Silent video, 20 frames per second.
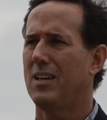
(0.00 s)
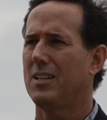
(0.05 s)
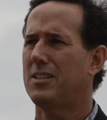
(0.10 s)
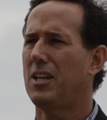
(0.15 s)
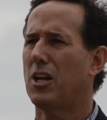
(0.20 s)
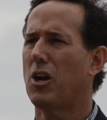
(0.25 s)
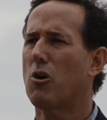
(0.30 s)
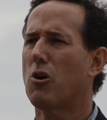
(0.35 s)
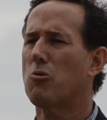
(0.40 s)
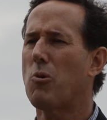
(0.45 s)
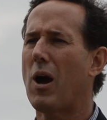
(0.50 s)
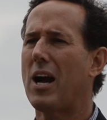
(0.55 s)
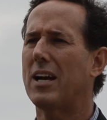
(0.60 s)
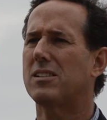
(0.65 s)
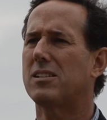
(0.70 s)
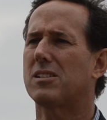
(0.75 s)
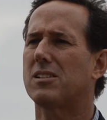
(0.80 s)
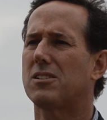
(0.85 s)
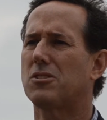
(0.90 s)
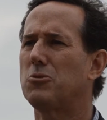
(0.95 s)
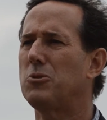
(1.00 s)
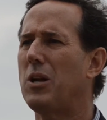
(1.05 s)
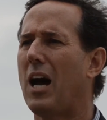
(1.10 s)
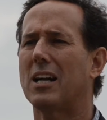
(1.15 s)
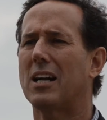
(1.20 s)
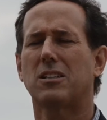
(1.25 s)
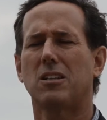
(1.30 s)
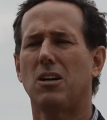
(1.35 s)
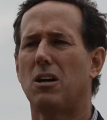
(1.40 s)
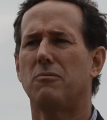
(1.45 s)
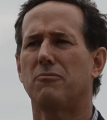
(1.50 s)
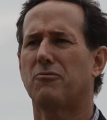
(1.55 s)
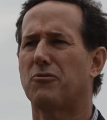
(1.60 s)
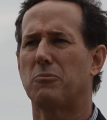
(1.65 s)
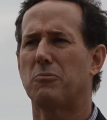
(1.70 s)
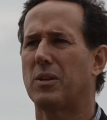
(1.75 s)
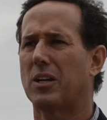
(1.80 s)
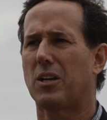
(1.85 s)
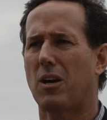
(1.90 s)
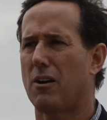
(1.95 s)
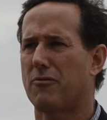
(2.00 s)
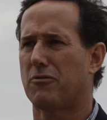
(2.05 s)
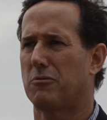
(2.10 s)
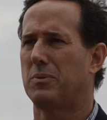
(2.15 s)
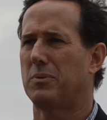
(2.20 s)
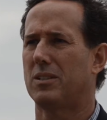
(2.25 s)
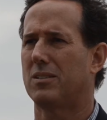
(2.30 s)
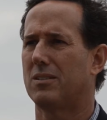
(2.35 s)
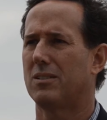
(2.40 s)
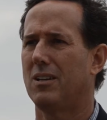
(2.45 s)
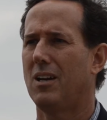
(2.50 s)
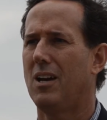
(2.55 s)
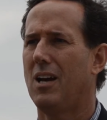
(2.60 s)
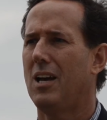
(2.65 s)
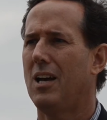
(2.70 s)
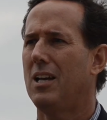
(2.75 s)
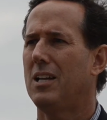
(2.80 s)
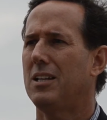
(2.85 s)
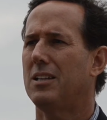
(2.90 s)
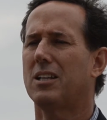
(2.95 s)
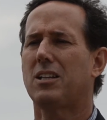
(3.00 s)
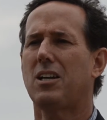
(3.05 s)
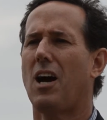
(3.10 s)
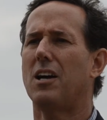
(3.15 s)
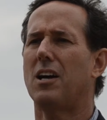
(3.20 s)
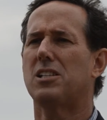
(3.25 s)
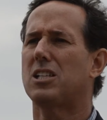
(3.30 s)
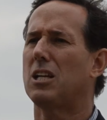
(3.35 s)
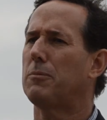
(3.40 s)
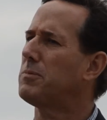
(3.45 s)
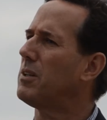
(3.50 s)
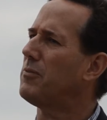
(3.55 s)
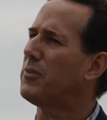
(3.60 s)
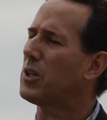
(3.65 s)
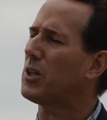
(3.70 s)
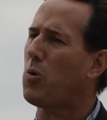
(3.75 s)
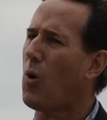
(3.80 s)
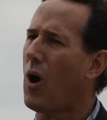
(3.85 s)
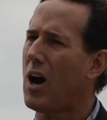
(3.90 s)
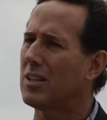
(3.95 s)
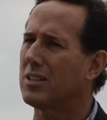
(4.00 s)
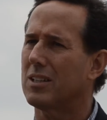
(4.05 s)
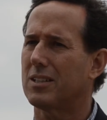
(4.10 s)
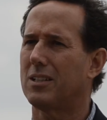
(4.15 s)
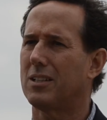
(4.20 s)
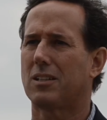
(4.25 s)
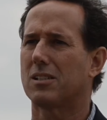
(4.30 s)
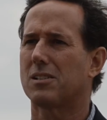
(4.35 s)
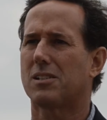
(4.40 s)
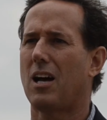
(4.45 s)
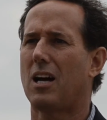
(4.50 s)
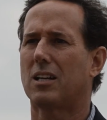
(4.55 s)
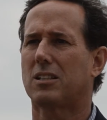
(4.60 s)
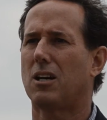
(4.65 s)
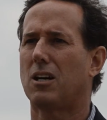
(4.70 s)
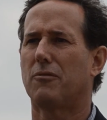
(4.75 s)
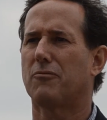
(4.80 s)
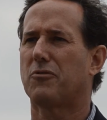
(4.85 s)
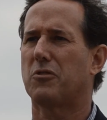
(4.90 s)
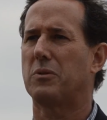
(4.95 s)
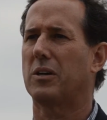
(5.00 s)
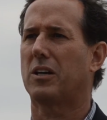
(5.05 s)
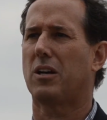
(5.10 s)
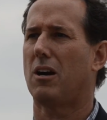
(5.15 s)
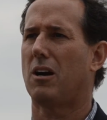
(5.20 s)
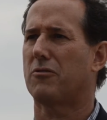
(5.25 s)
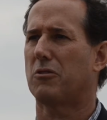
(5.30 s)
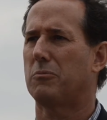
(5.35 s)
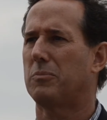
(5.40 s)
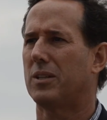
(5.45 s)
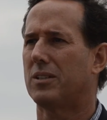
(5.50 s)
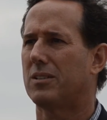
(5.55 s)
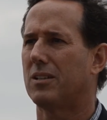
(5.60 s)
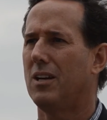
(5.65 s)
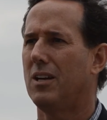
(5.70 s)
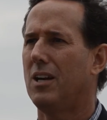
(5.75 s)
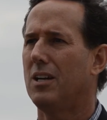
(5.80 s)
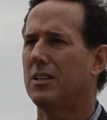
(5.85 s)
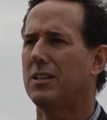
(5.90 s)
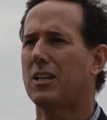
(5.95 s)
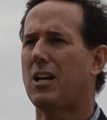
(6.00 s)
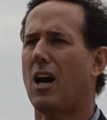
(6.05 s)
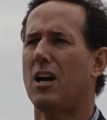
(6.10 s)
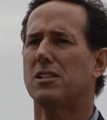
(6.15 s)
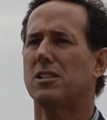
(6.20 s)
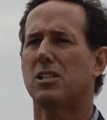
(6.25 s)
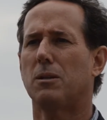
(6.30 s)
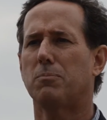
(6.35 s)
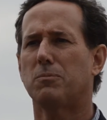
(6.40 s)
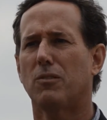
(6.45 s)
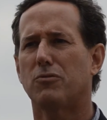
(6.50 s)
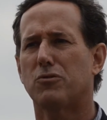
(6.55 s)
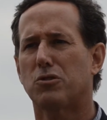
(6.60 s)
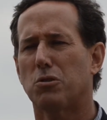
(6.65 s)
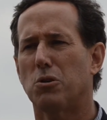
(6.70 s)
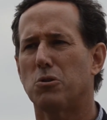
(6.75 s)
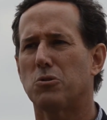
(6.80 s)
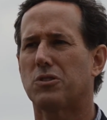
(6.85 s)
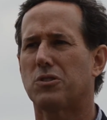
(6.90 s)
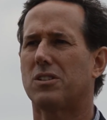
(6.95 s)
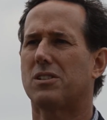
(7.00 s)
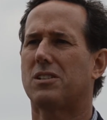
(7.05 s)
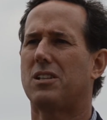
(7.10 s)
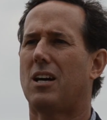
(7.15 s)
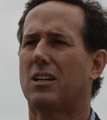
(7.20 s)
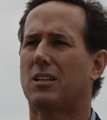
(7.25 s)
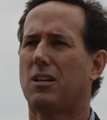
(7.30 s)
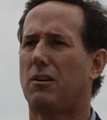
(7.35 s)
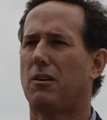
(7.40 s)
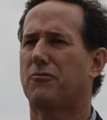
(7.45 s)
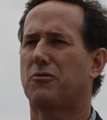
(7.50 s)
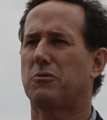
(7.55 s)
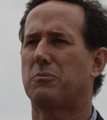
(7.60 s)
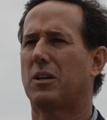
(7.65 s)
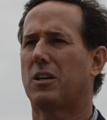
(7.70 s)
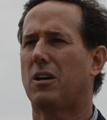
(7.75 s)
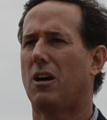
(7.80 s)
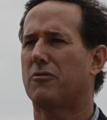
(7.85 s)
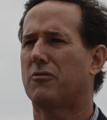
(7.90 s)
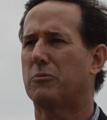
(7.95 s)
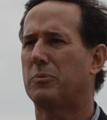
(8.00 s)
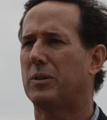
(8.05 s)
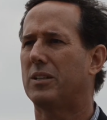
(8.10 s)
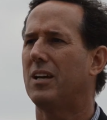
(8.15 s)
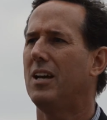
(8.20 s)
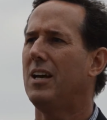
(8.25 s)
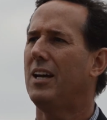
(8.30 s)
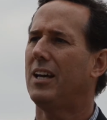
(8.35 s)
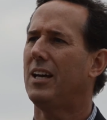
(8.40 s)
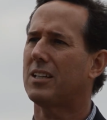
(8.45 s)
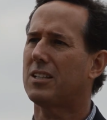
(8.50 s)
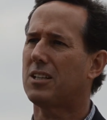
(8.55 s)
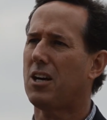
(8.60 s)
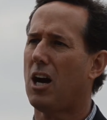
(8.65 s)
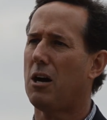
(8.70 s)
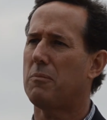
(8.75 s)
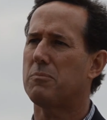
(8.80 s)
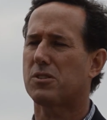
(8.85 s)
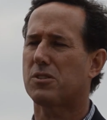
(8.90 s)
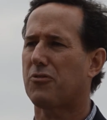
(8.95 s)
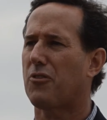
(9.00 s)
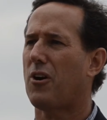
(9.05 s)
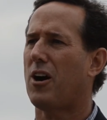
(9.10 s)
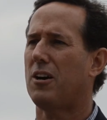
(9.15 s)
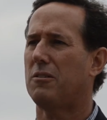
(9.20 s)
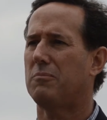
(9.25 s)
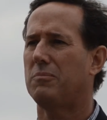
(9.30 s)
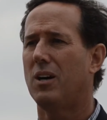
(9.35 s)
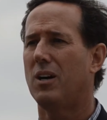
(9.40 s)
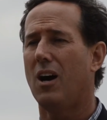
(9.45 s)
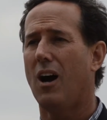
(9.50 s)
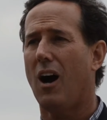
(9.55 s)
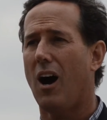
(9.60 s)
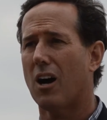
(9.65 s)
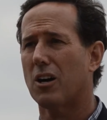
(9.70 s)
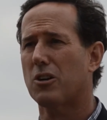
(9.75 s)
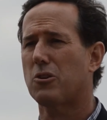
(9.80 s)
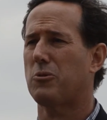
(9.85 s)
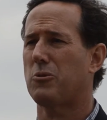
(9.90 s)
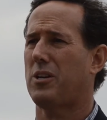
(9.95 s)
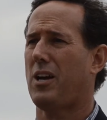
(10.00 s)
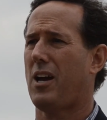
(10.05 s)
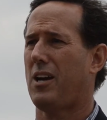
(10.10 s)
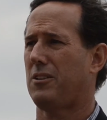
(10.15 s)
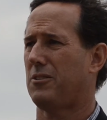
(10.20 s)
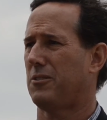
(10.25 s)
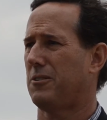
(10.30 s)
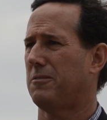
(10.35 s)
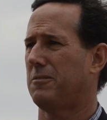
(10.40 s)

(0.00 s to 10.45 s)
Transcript: That our rights do not come from the government. The concept of equality does not come from the government. The concept of truth does not come from the government. It comes from our Creator.